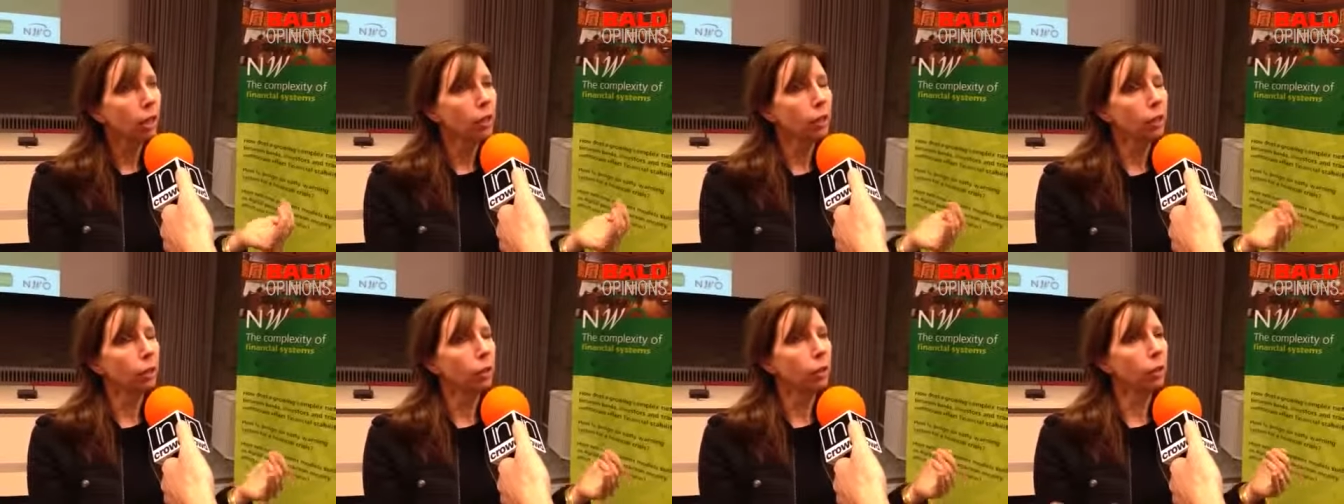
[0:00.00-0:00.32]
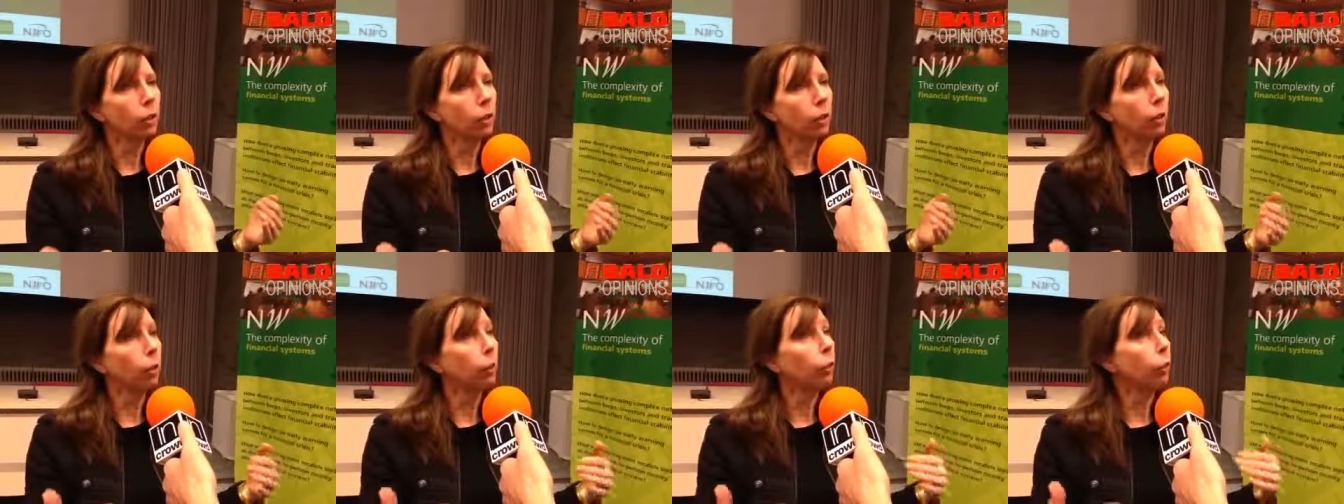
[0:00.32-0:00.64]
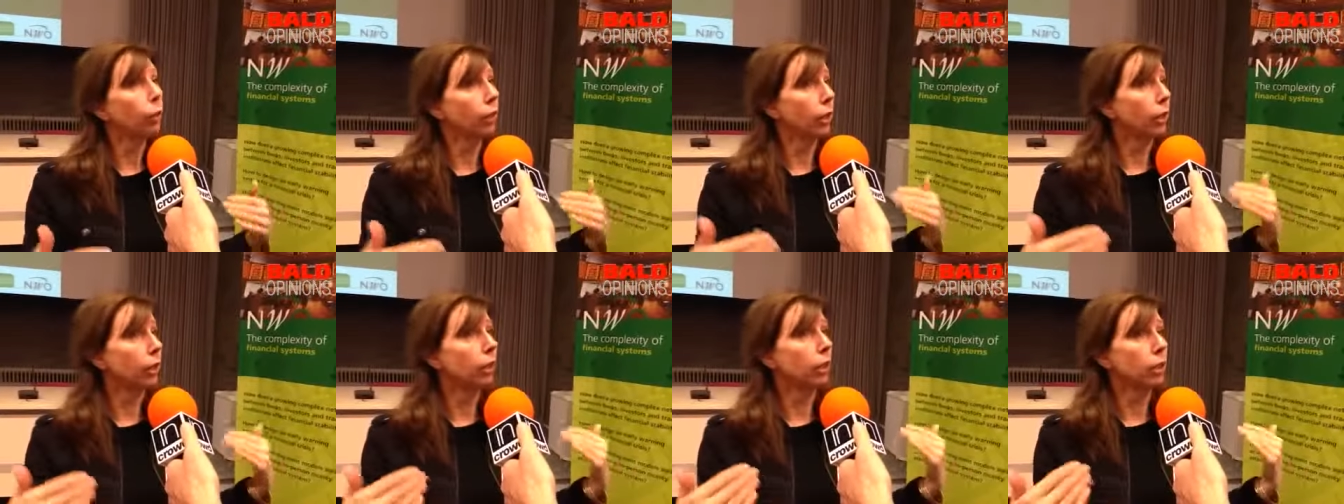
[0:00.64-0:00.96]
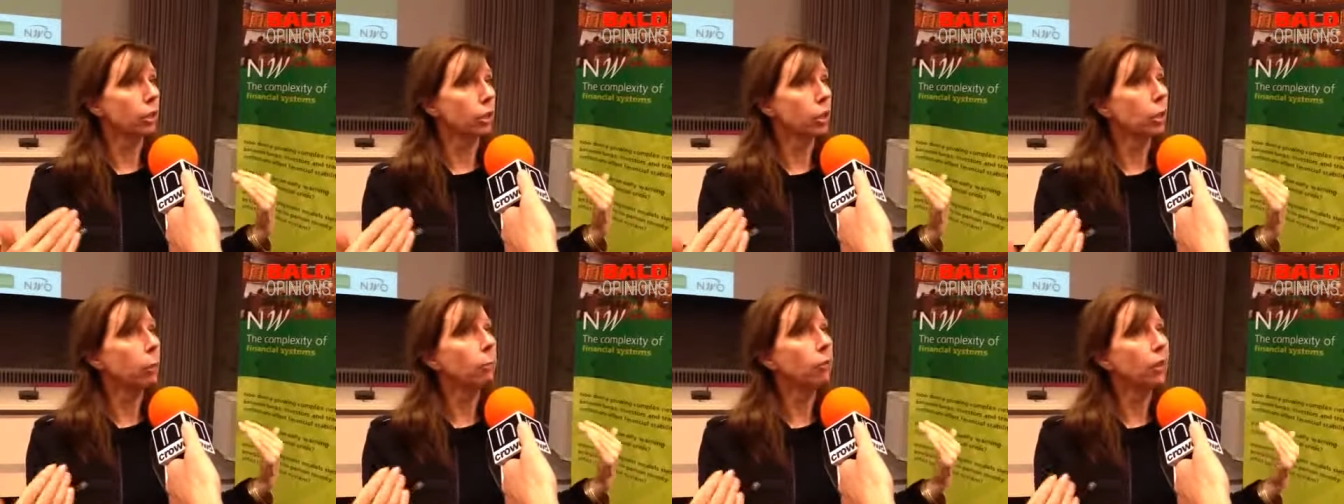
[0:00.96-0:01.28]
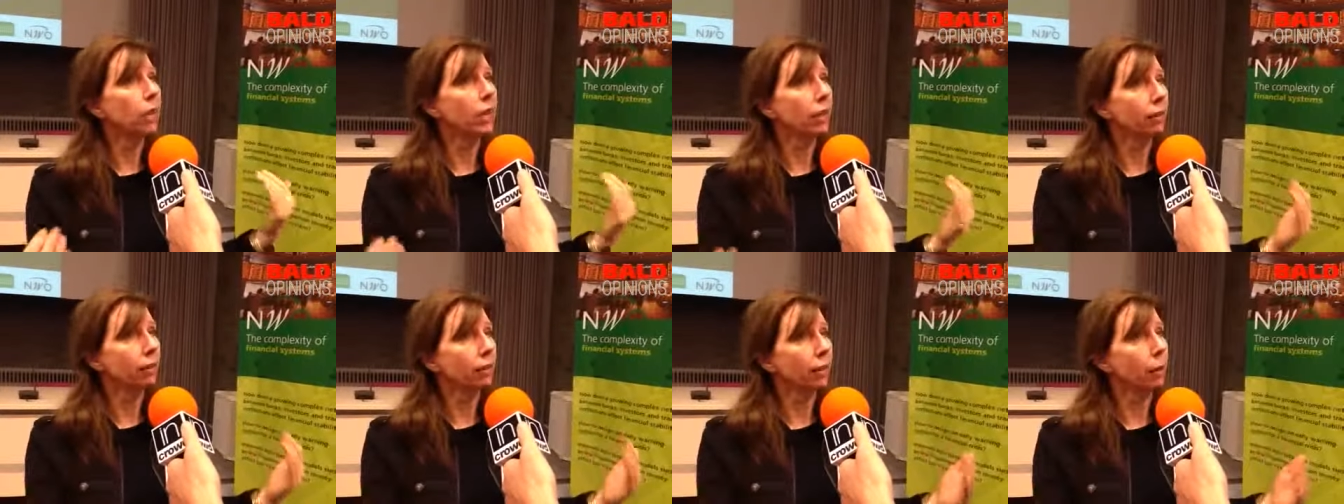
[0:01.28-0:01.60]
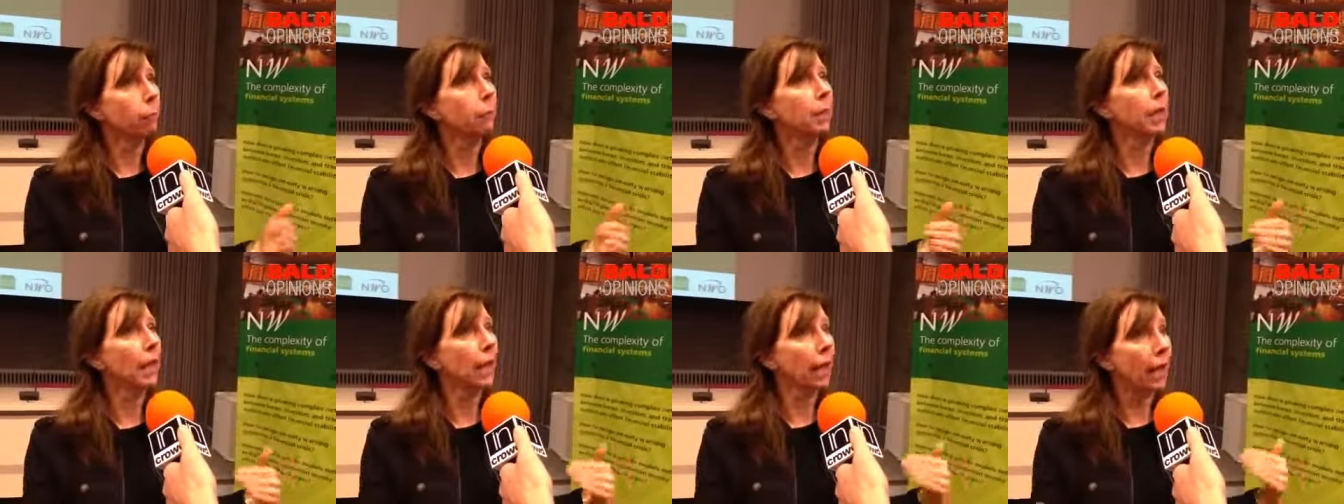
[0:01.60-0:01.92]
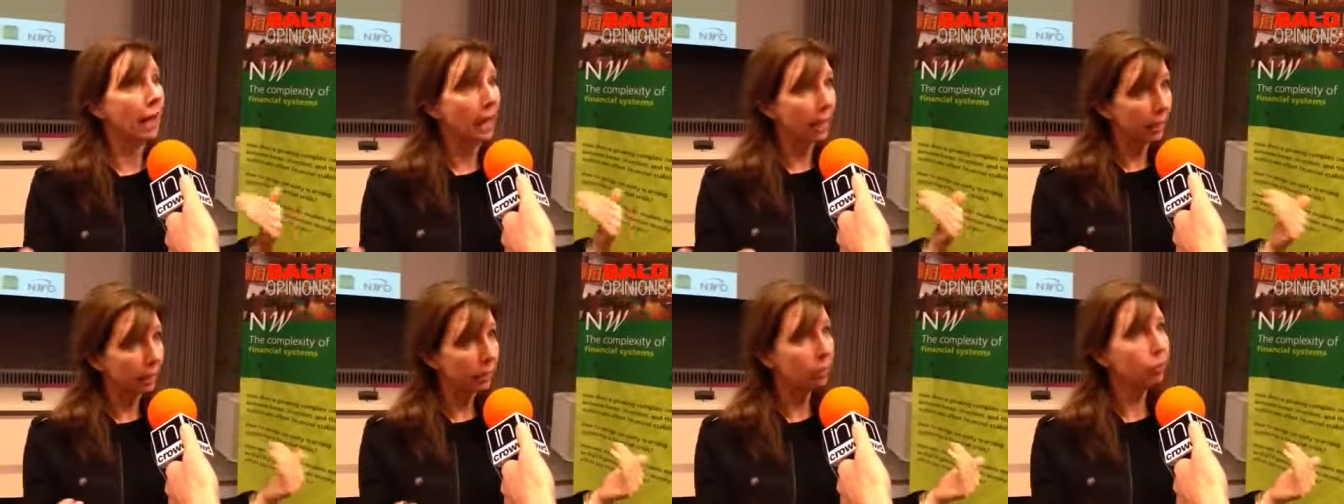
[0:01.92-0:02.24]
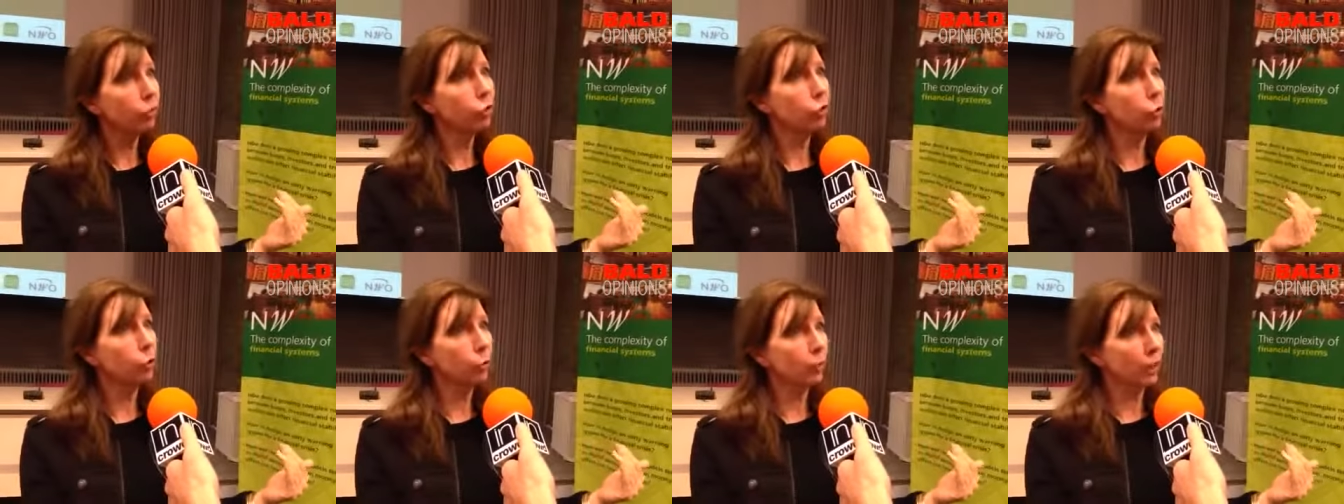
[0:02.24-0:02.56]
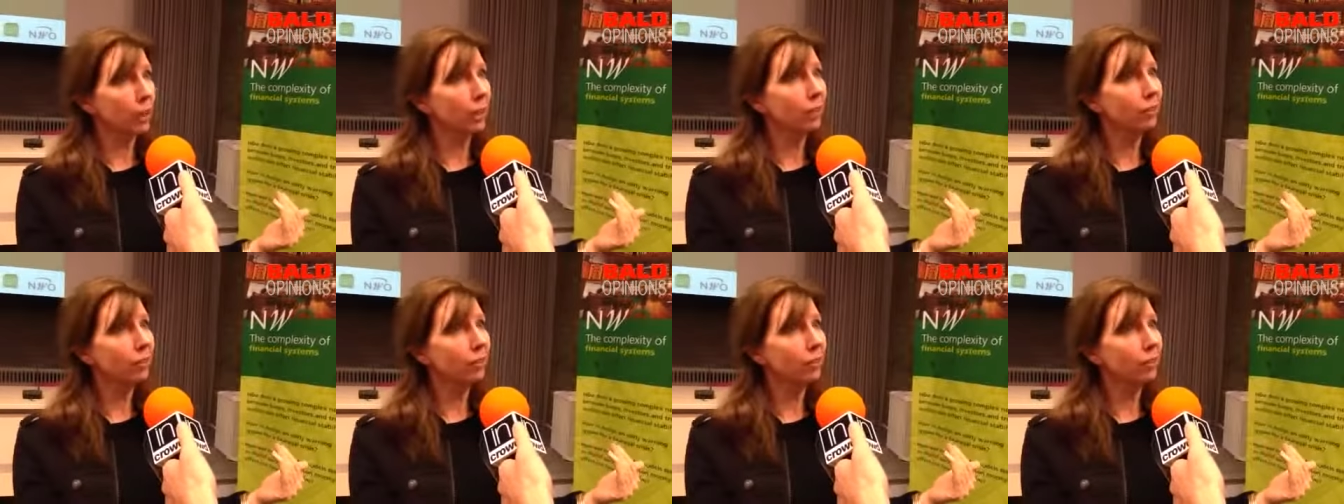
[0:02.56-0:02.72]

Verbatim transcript: uh, or uh, something that can be added to it.